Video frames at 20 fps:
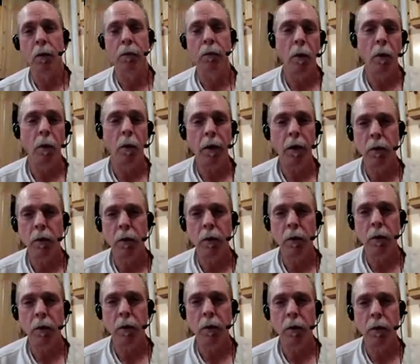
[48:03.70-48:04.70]
So if you
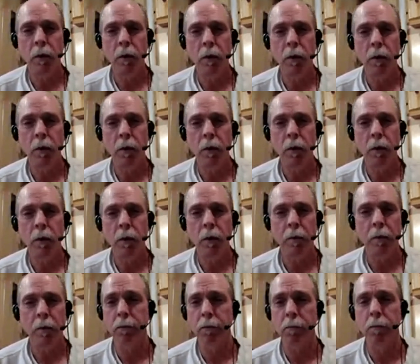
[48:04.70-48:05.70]
wanted to be scared, you could
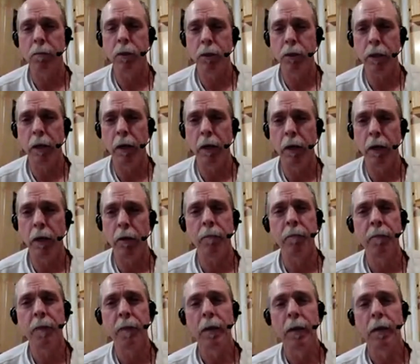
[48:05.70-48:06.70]
say that was
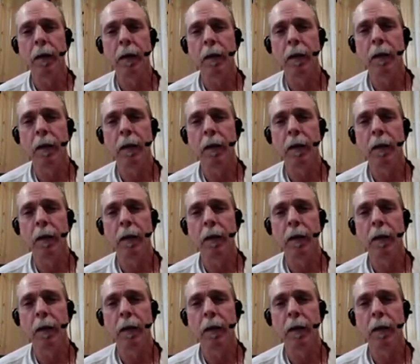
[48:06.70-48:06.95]
scary.